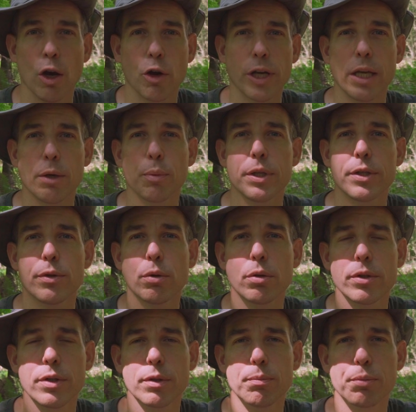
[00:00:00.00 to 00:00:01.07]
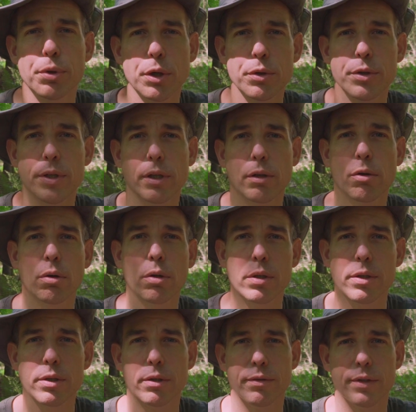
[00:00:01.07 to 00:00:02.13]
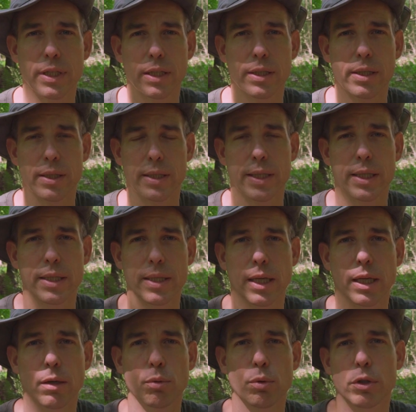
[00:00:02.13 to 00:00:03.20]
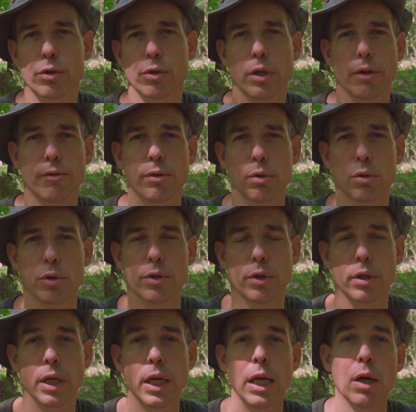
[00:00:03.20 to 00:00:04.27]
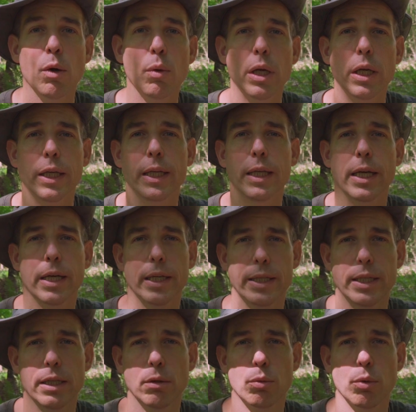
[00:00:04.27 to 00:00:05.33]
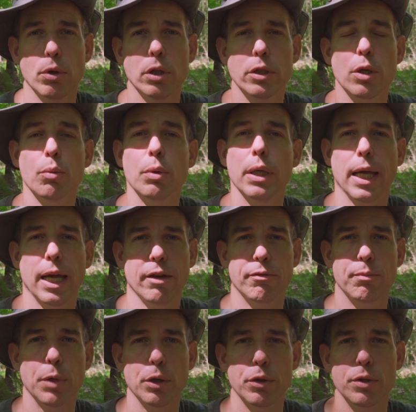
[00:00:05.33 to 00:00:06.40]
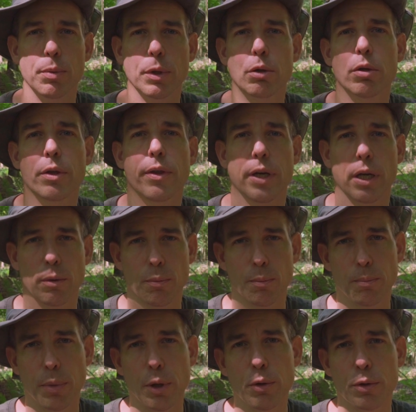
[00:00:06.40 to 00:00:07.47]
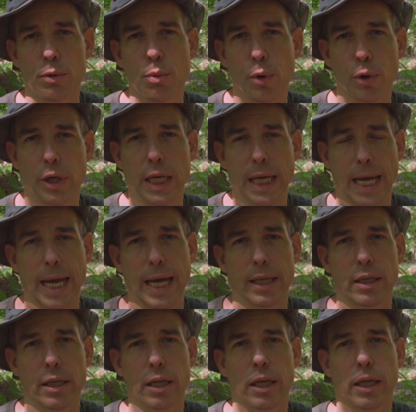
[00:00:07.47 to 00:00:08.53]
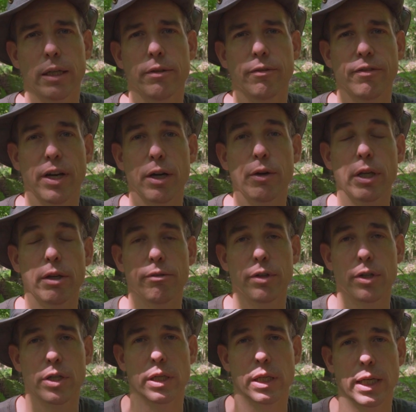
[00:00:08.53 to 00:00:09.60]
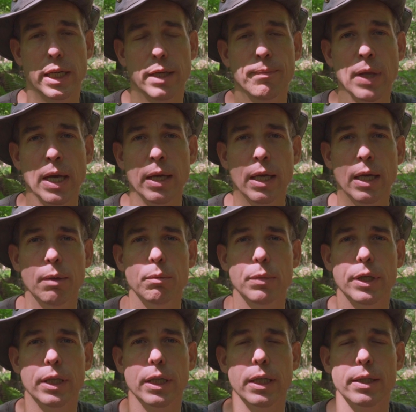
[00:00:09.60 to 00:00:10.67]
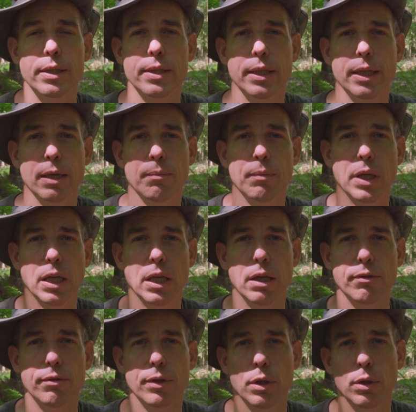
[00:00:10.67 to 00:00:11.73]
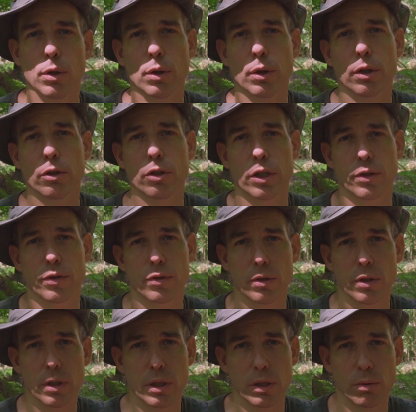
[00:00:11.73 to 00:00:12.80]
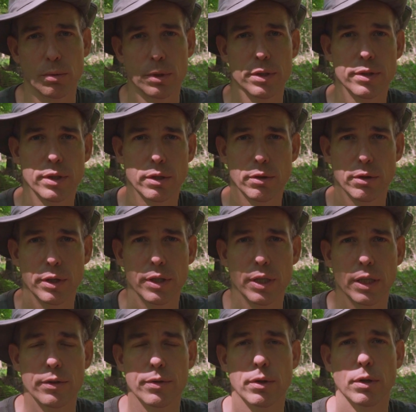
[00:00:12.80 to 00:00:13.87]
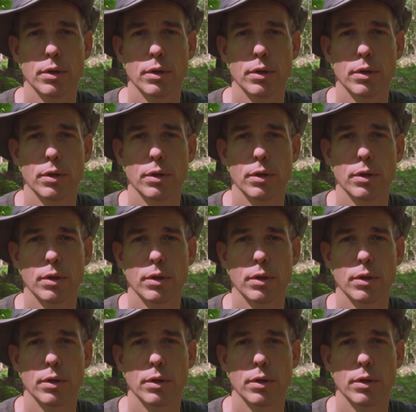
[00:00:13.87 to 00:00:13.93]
Okay, we saw the pros and cons of Dust and SAST, and what should I focus on? Well, in an ideal world you will have both because they are both working hand in hand very efficiently. But if you just starting with security,